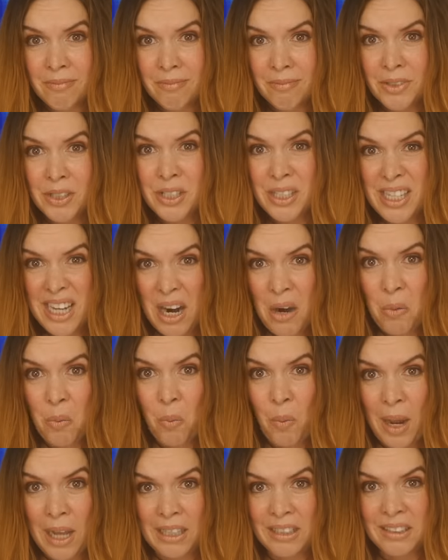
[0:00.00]
See how
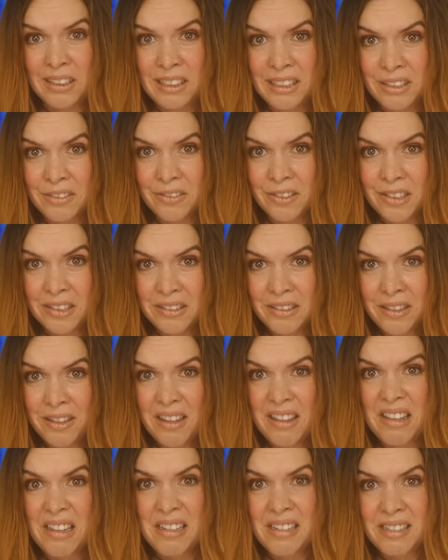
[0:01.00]
radically different
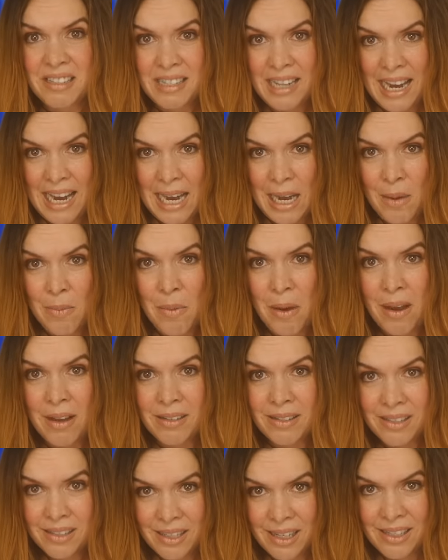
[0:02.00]
the same
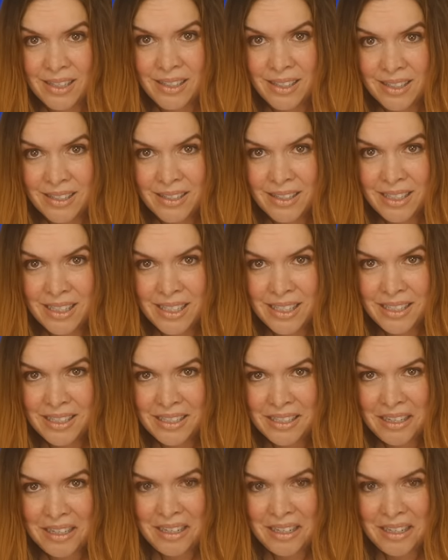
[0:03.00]
sentence is?